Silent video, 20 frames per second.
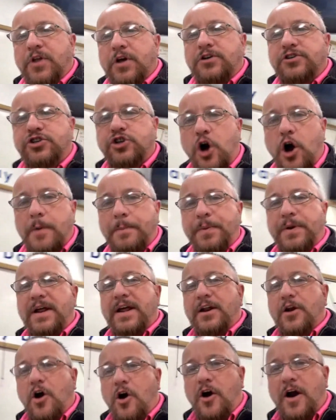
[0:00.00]

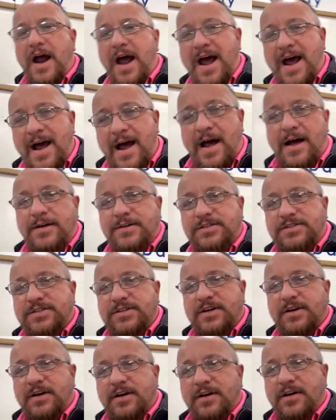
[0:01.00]
sharpening our axe
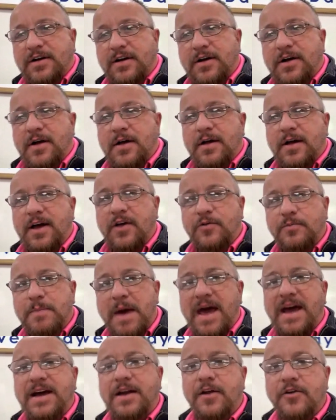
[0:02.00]
is
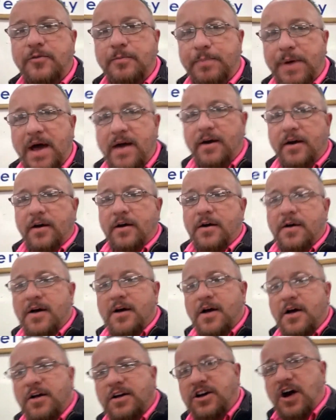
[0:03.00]
making us better.
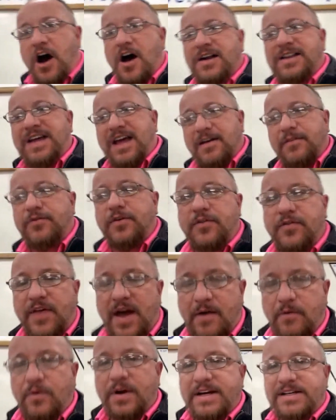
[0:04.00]
God gives us
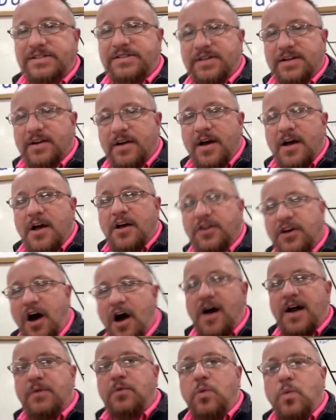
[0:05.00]
that reason.
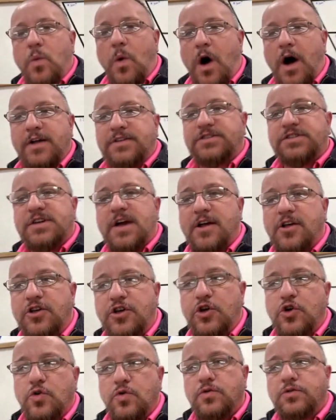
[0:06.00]
God wants
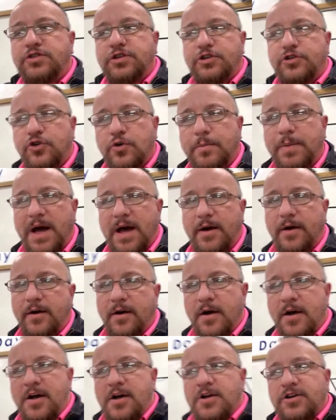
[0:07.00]
you to do better.
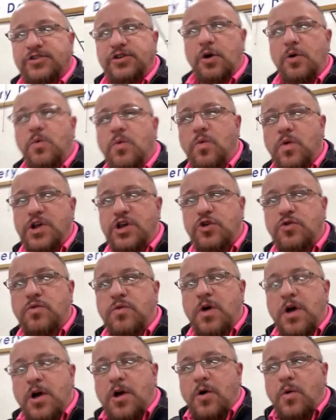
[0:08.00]
So when you
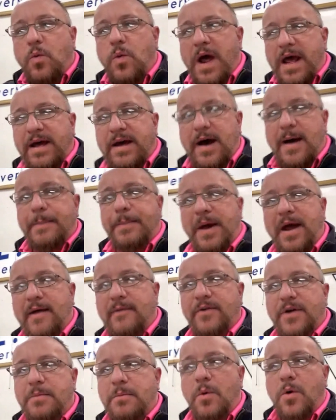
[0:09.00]
wake up
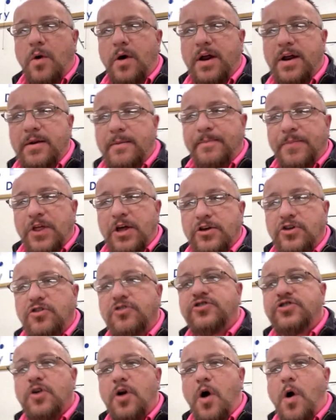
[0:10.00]
every morning, you
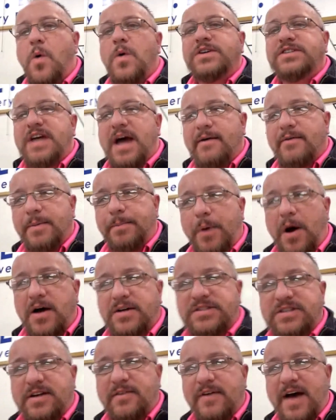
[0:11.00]
should always have a
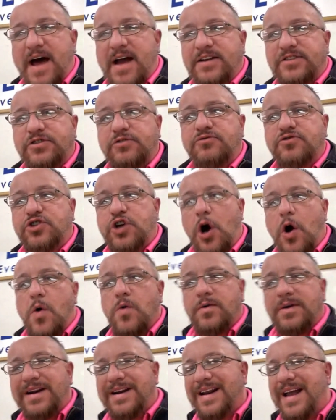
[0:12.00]
positive attitude.
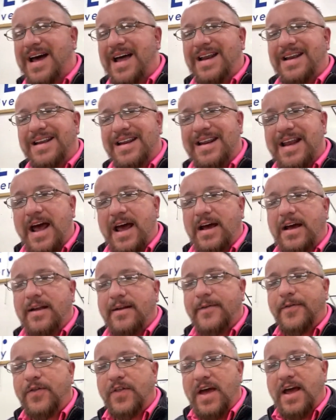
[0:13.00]
Don't let
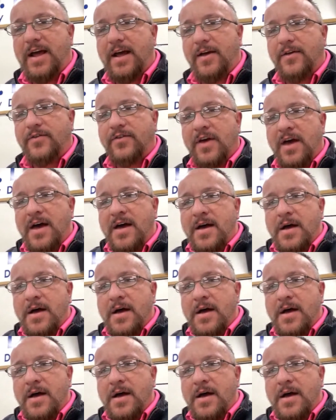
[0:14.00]
negative things